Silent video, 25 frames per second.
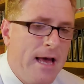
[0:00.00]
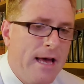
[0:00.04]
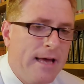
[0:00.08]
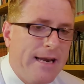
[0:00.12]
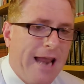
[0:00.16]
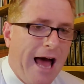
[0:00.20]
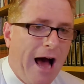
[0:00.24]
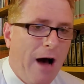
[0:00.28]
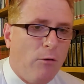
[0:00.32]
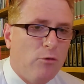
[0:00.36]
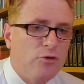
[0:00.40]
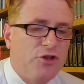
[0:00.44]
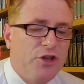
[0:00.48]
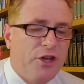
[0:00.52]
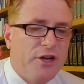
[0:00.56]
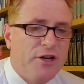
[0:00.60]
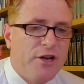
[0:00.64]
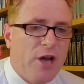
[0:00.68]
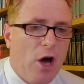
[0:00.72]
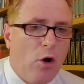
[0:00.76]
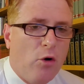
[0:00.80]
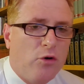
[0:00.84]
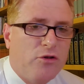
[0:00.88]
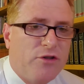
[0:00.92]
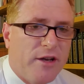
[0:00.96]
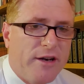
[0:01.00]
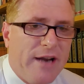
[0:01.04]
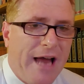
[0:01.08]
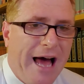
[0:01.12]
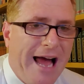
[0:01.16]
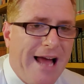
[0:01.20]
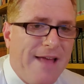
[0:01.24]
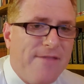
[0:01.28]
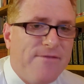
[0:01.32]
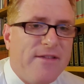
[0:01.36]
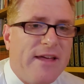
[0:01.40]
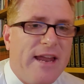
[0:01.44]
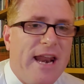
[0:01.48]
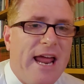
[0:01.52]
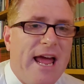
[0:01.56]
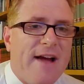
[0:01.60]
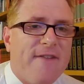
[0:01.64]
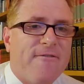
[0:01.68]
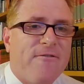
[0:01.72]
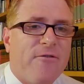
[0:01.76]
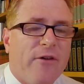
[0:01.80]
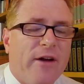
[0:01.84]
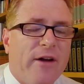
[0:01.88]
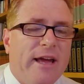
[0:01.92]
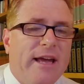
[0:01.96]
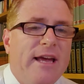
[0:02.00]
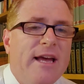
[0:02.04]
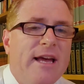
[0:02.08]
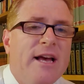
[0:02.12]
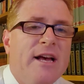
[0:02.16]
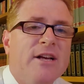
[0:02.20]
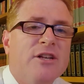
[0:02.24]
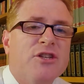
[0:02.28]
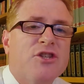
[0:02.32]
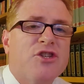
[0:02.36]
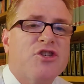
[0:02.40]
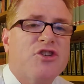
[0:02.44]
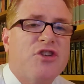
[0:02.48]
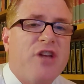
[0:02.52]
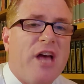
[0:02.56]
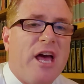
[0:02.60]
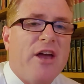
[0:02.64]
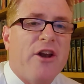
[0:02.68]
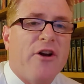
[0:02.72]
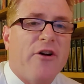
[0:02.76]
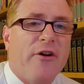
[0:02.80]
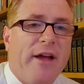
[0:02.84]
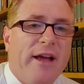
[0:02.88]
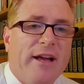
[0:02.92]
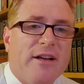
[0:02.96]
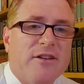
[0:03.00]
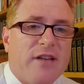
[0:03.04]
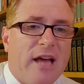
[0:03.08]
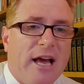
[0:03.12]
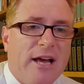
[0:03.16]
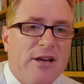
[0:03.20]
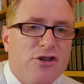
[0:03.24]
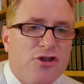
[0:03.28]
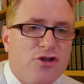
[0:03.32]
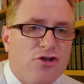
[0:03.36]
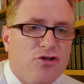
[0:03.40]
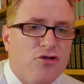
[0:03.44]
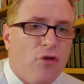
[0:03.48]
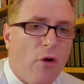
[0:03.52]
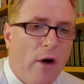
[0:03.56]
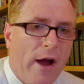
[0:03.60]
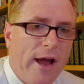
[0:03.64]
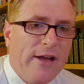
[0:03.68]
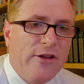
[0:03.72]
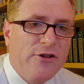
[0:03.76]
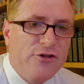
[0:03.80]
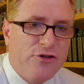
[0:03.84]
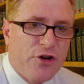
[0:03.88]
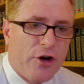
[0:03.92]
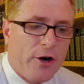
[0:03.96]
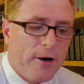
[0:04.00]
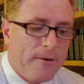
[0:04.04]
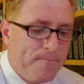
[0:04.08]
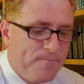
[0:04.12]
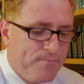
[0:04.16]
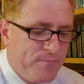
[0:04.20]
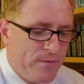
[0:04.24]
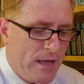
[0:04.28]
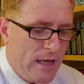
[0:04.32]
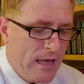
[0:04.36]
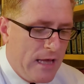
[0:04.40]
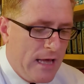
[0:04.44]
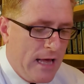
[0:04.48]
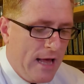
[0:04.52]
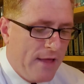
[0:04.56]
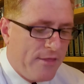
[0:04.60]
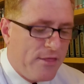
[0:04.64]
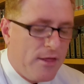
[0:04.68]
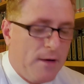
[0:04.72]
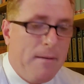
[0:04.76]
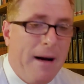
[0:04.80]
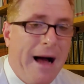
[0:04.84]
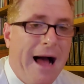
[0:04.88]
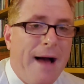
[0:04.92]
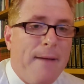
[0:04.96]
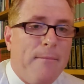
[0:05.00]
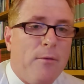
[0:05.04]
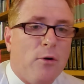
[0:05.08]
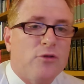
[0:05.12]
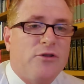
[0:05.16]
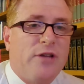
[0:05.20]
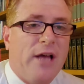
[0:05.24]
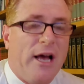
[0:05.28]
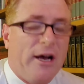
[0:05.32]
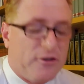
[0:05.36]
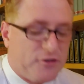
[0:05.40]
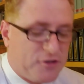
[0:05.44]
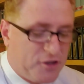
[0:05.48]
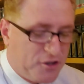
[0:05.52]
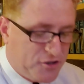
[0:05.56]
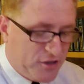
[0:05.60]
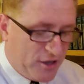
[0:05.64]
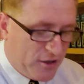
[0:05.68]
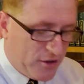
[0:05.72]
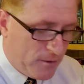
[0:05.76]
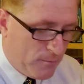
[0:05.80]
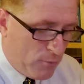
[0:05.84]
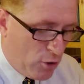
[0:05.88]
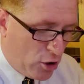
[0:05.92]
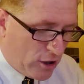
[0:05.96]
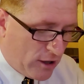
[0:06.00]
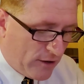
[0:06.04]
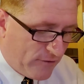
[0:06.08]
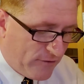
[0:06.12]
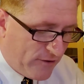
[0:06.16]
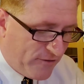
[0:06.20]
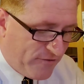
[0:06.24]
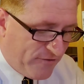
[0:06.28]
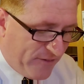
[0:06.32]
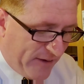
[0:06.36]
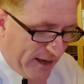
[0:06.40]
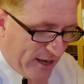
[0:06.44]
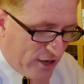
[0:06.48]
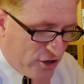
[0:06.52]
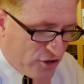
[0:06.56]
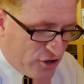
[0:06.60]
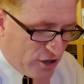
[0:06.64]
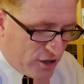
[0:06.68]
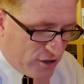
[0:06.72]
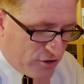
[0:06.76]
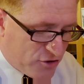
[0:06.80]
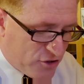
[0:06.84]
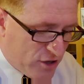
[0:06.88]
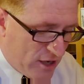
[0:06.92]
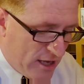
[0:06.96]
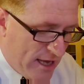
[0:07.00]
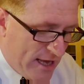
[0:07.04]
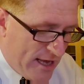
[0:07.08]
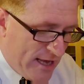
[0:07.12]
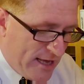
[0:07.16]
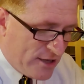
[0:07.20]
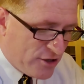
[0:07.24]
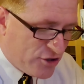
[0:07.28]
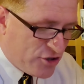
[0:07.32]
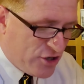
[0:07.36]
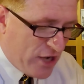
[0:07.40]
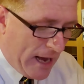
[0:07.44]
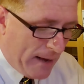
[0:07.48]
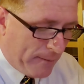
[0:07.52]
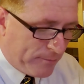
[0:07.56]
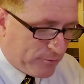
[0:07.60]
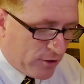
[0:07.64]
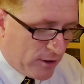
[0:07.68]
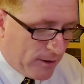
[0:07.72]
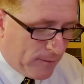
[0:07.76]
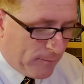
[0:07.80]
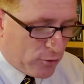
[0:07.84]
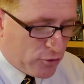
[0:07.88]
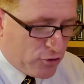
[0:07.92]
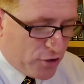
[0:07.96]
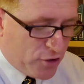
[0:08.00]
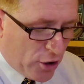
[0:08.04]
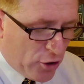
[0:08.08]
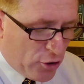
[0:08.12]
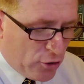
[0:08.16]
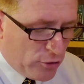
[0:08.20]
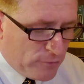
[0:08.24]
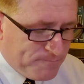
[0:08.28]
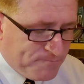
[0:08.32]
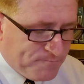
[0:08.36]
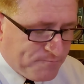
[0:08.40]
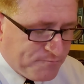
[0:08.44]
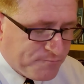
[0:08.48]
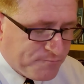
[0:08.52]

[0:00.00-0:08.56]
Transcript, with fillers: Now I want you to know tonight that every sinner is a stranger. The Bible tells us in the book of Ephesians, chapter number 2,